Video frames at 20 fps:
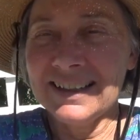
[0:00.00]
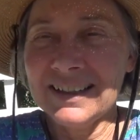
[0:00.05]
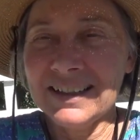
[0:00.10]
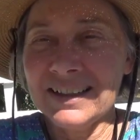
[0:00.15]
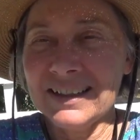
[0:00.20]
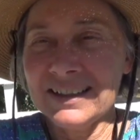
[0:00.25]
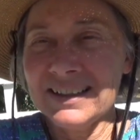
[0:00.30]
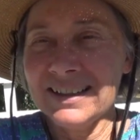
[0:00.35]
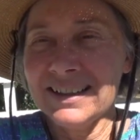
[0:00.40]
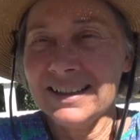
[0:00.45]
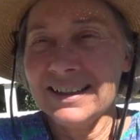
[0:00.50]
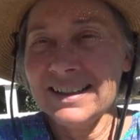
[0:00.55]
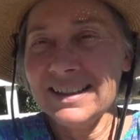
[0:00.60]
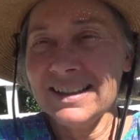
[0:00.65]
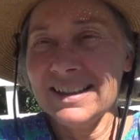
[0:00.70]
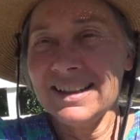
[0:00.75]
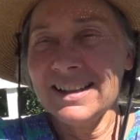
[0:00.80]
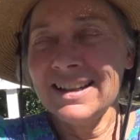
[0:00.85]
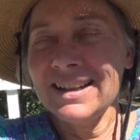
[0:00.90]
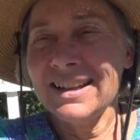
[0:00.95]
Uh,
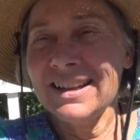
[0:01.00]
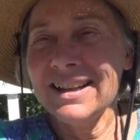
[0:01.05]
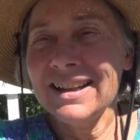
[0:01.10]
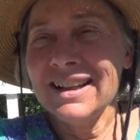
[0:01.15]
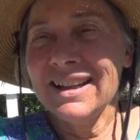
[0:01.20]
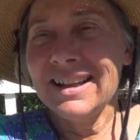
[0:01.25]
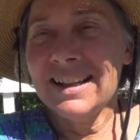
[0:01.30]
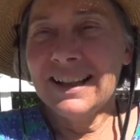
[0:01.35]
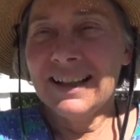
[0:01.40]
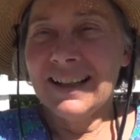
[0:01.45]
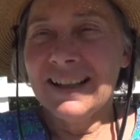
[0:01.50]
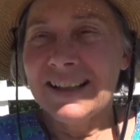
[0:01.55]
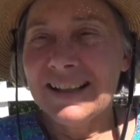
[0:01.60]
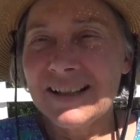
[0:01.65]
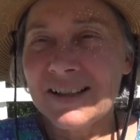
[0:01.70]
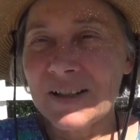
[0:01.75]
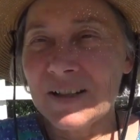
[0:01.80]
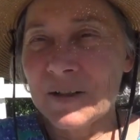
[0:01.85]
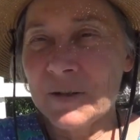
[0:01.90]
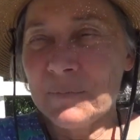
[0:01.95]

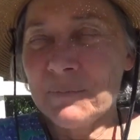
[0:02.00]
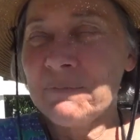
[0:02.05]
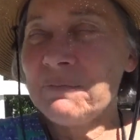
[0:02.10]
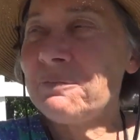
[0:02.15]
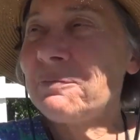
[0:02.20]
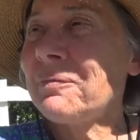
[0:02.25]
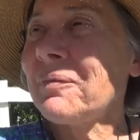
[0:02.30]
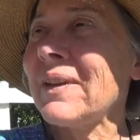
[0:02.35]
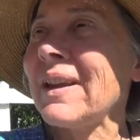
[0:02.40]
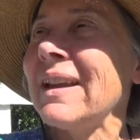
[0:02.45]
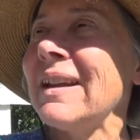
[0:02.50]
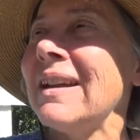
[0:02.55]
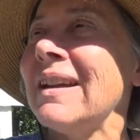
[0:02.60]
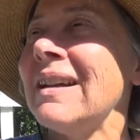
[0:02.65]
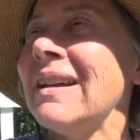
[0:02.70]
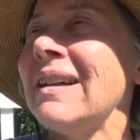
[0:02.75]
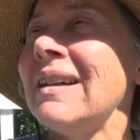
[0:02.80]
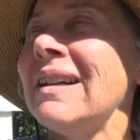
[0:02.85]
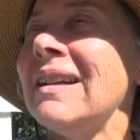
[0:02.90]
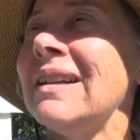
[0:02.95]
so,
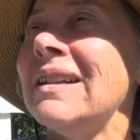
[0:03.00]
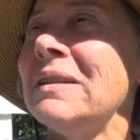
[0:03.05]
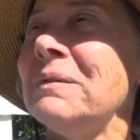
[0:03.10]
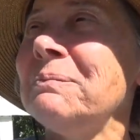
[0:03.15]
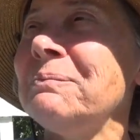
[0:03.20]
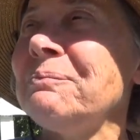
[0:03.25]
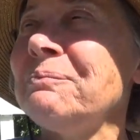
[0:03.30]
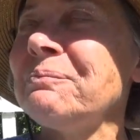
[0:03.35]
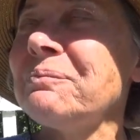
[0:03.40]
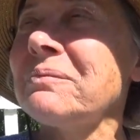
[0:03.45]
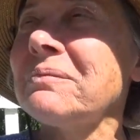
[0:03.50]
um,